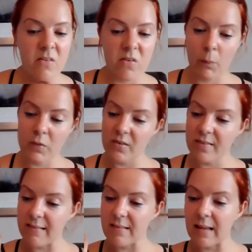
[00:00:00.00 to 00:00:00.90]
So someone just
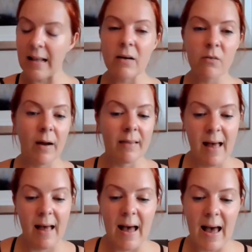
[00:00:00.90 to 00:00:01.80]
has to click right
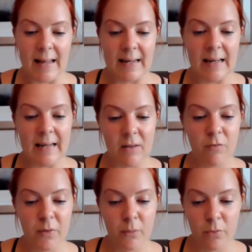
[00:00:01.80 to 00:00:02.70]
there and
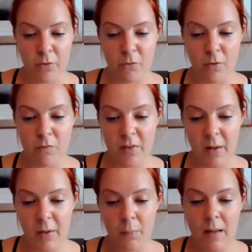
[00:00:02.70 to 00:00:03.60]
leave you the
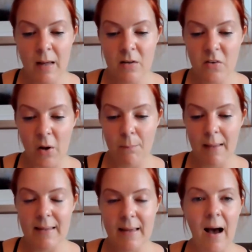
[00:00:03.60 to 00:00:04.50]
review. Don't
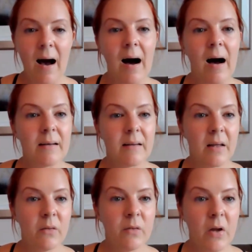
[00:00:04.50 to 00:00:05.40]
make it hard.
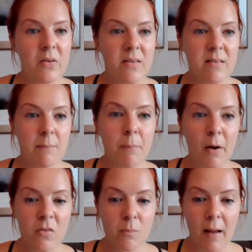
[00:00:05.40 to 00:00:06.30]
And you'll notice in
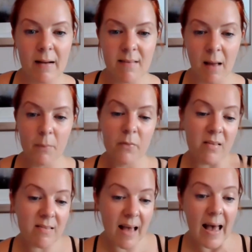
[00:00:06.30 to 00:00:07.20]
both of my examples,
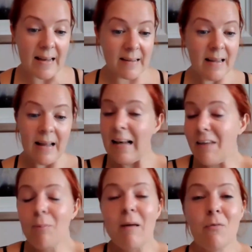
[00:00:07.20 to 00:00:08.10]
I said,
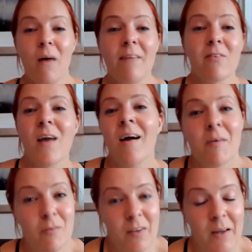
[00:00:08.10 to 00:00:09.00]
leave me a five-star
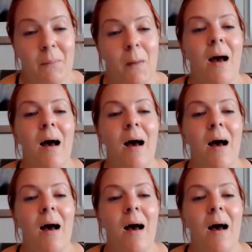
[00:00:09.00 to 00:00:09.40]
review.